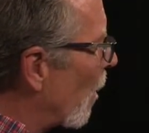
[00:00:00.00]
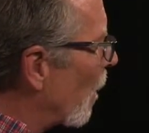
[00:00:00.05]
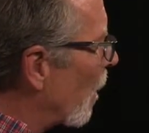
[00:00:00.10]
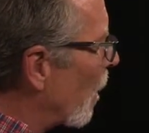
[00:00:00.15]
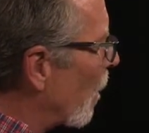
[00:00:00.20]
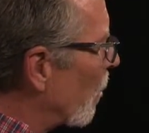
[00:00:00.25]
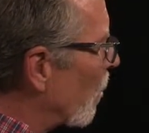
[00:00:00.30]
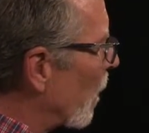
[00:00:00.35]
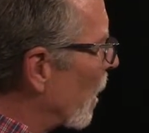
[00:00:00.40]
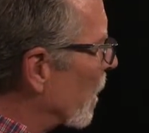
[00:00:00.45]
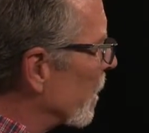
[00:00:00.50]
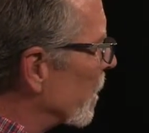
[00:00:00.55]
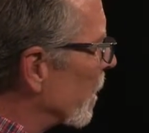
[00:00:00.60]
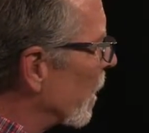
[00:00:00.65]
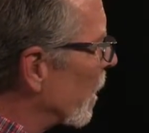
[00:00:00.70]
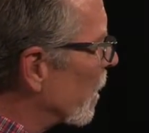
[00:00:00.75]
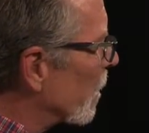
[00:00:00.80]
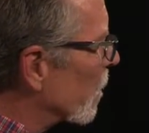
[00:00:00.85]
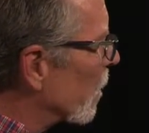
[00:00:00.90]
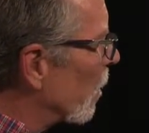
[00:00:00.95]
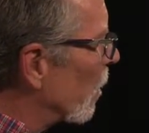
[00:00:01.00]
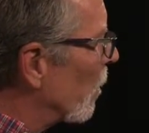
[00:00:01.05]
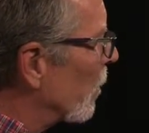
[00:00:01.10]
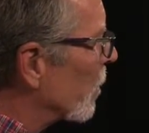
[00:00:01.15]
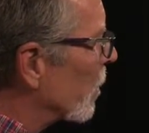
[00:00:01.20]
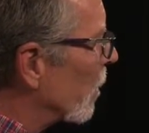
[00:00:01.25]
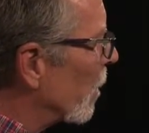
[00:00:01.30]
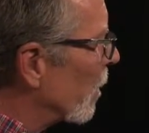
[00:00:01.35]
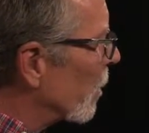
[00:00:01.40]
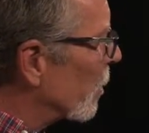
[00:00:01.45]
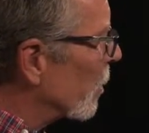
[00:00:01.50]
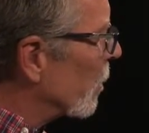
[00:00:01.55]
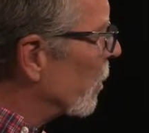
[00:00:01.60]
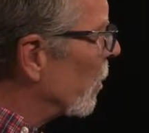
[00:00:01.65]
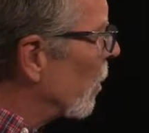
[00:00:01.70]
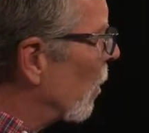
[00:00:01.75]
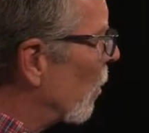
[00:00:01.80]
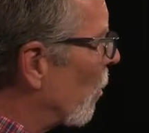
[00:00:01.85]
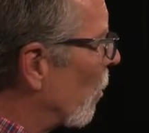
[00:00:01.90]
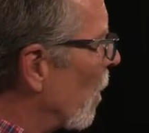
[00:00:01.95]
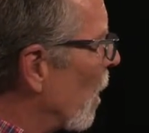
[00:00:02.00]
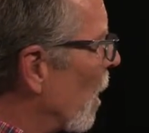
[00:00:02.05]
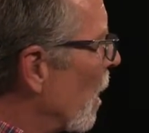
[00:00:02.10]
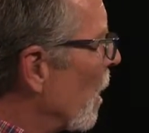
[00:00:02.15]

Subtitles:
here, but as it gets closer, as you know,